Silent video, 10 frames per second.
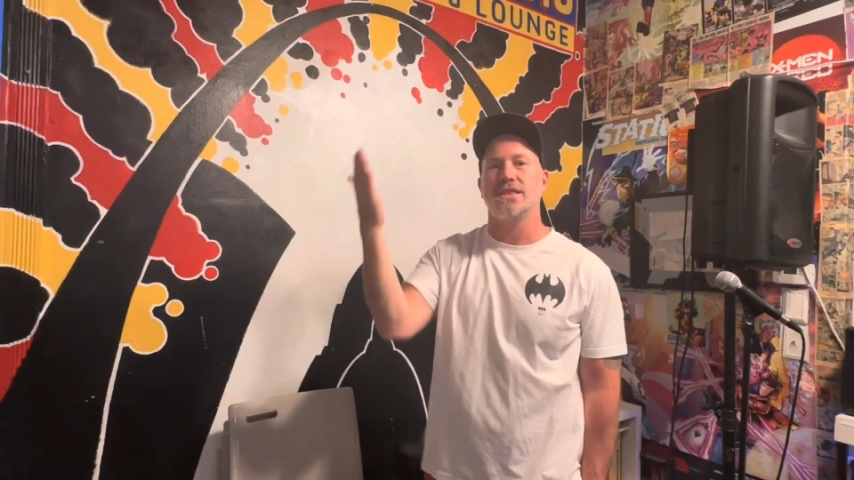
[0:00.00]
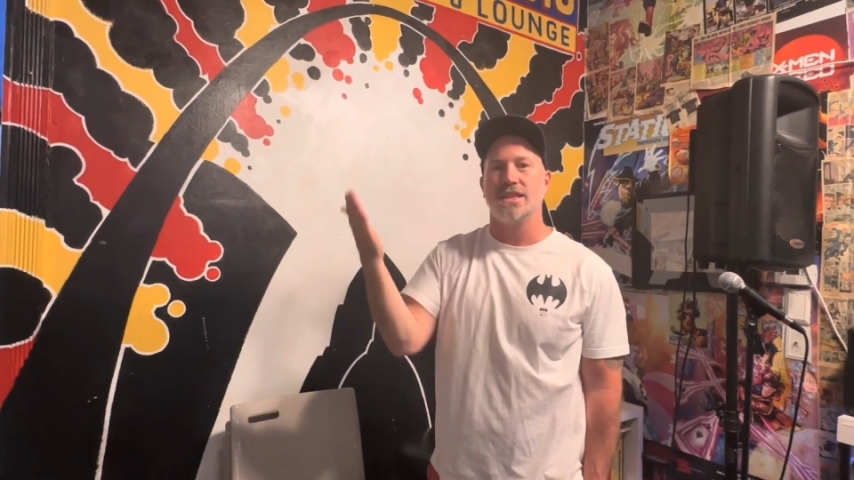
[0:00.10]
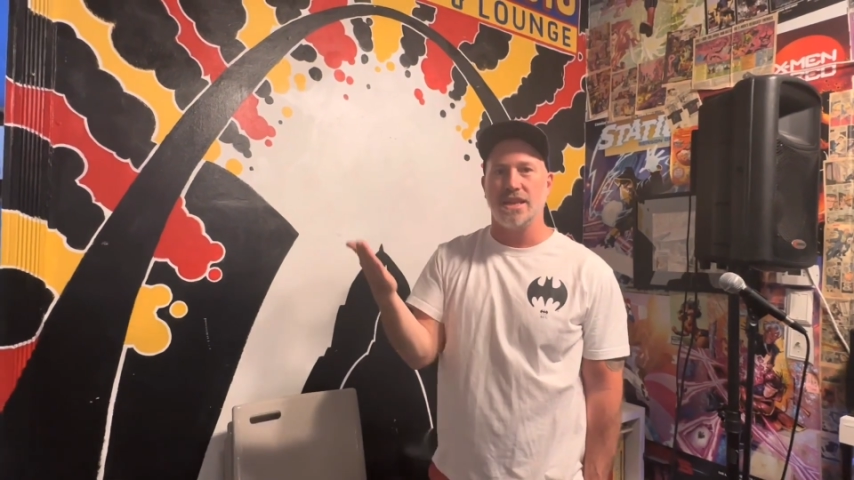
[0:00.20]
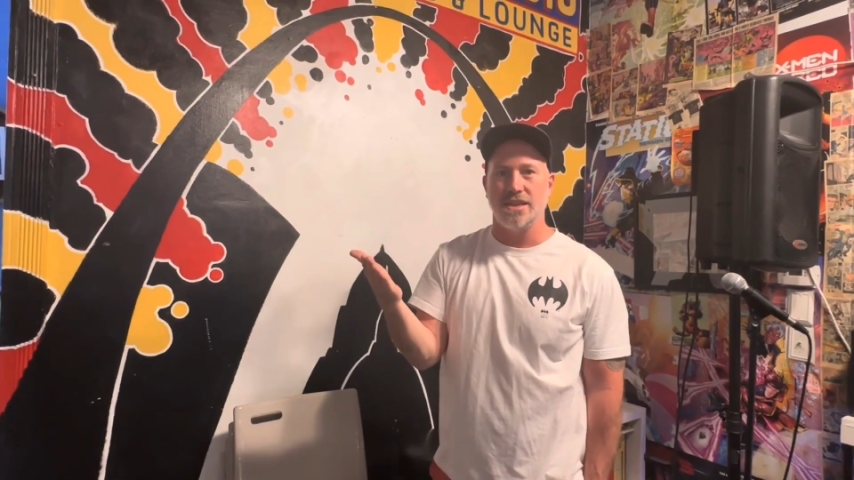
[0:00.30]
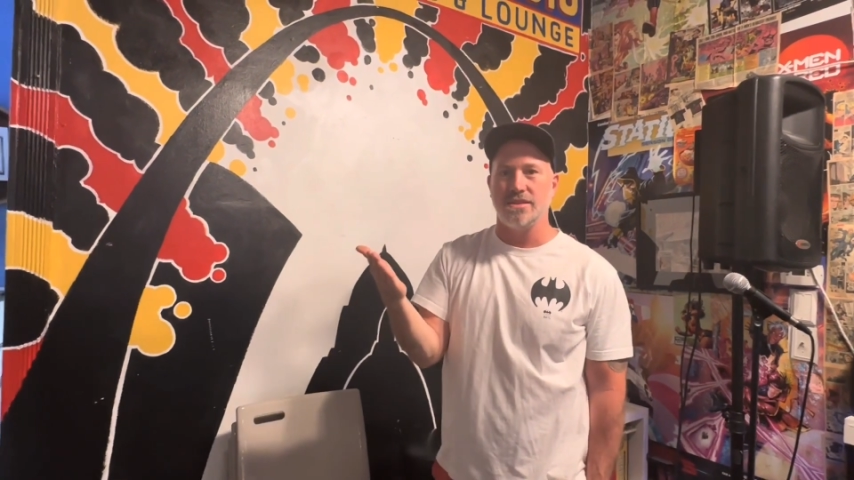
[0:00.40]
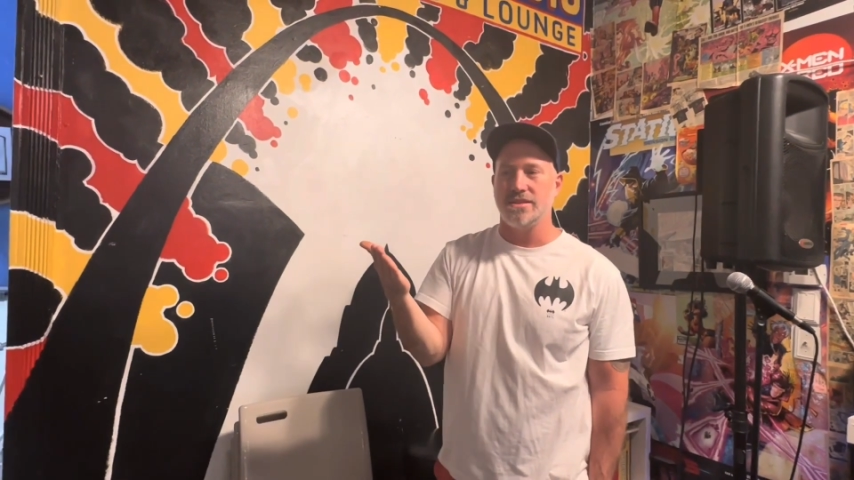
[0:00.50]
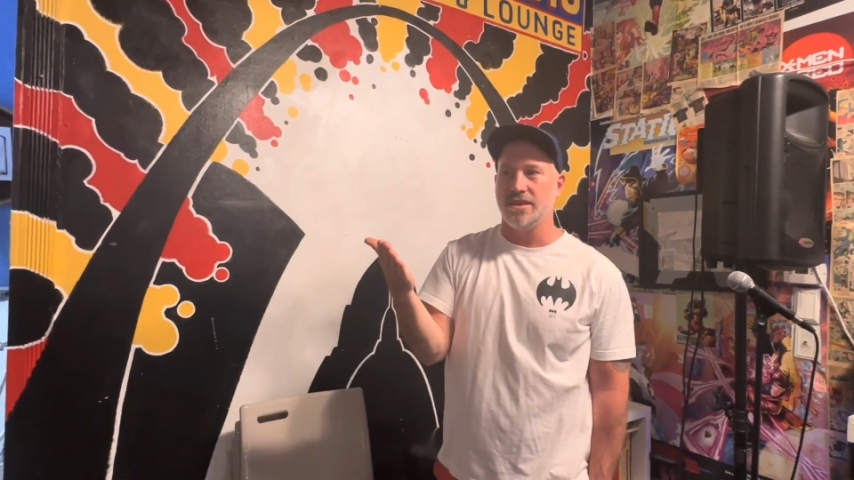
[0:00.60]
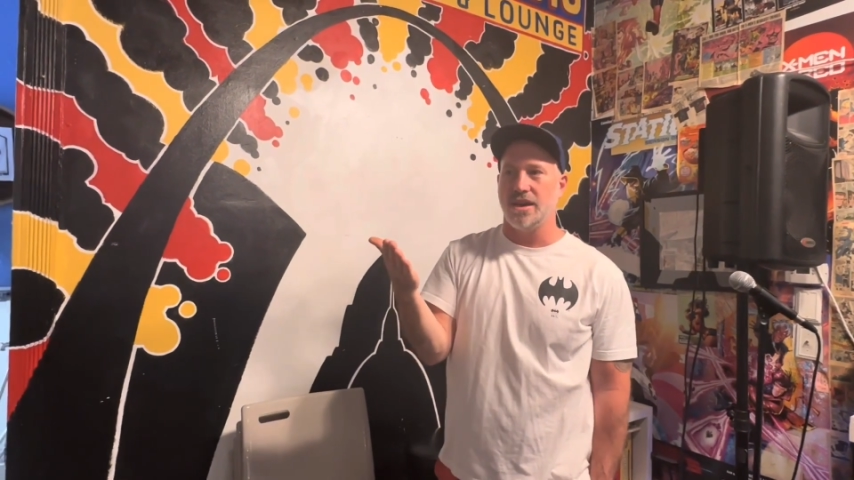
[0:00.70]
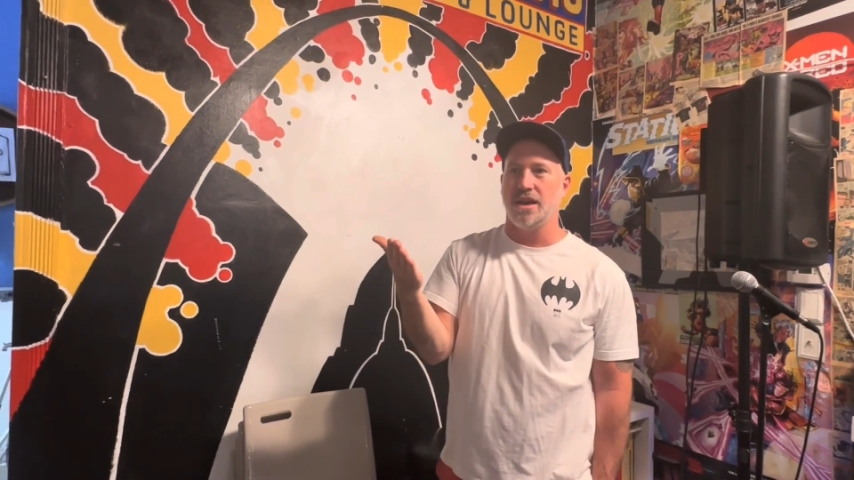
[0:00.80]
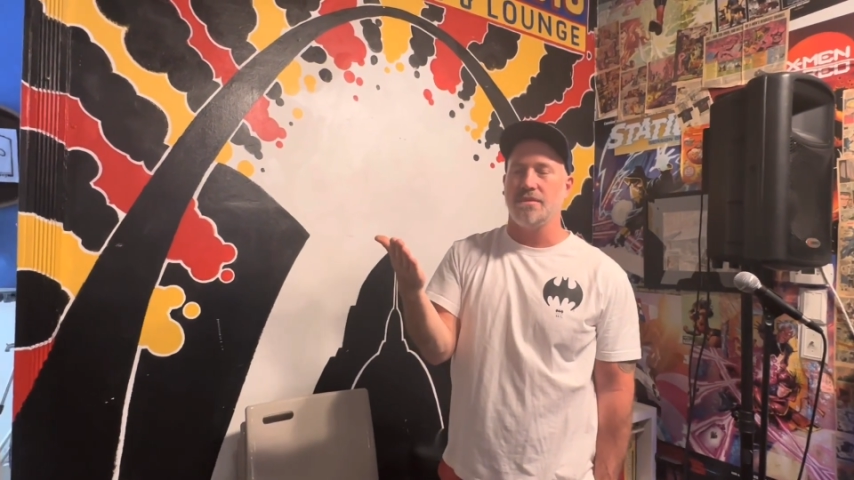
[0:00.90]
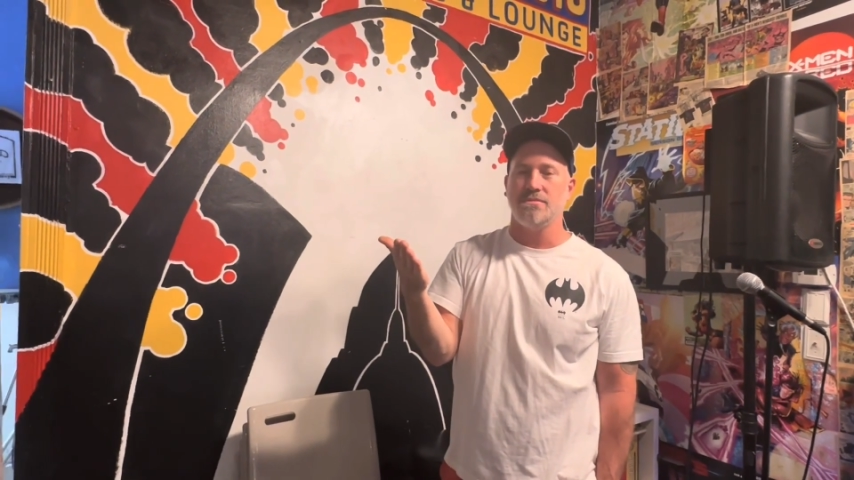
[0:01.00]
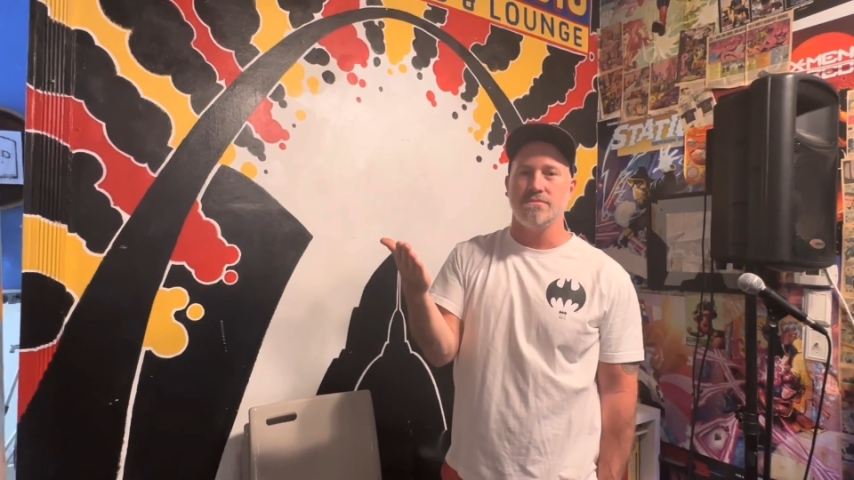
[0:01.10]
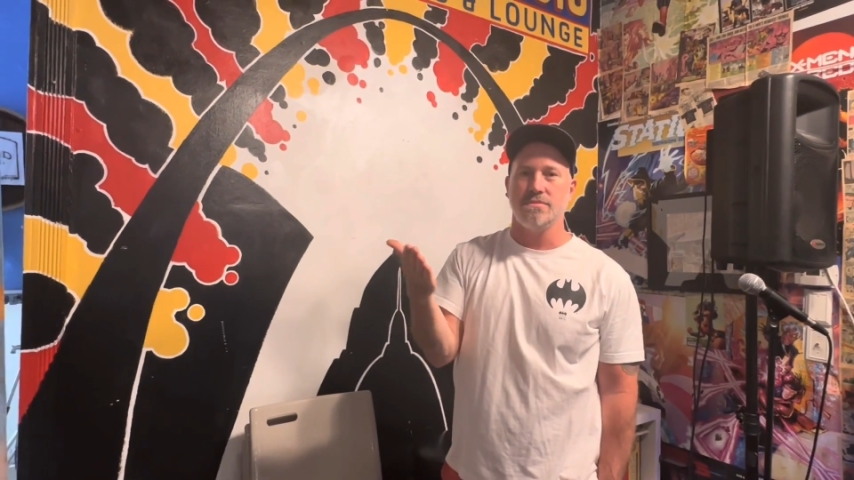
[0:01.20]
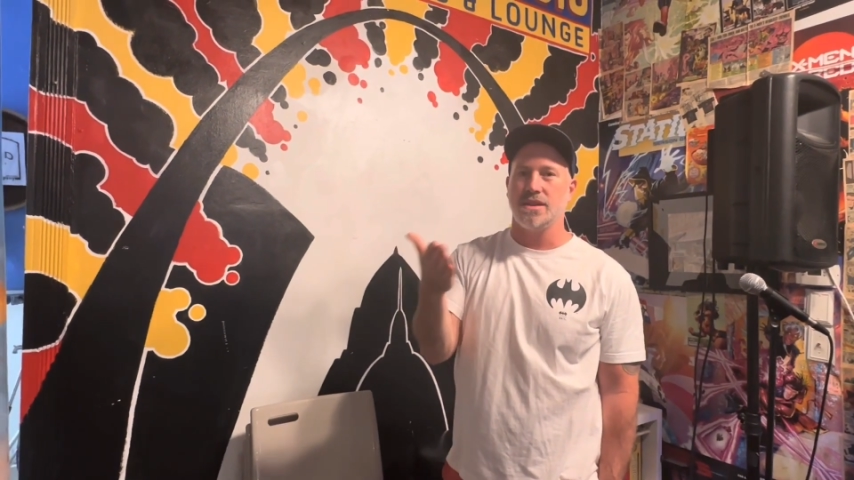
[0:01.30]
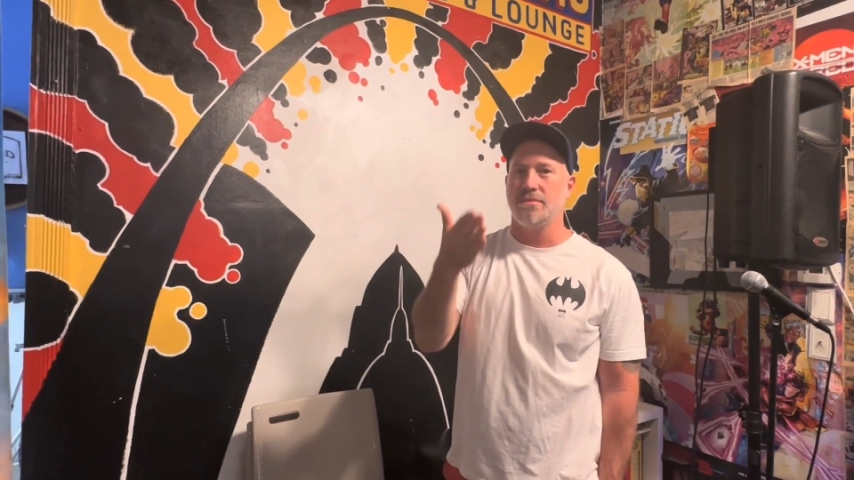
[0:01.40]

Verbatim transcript: city um, in